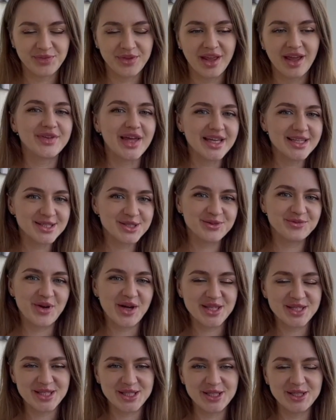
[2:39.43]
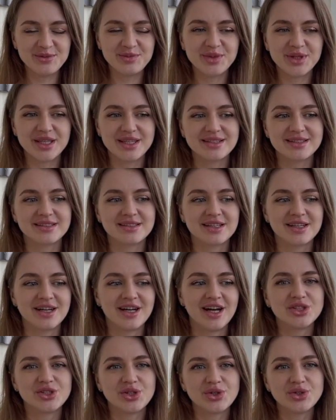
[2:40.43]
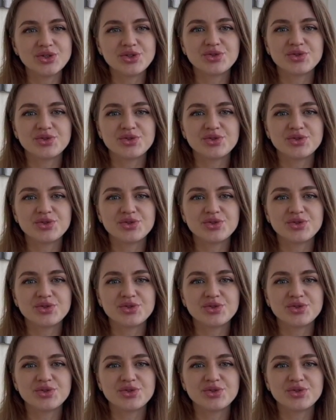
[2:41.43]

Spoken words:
Next, my tip is don't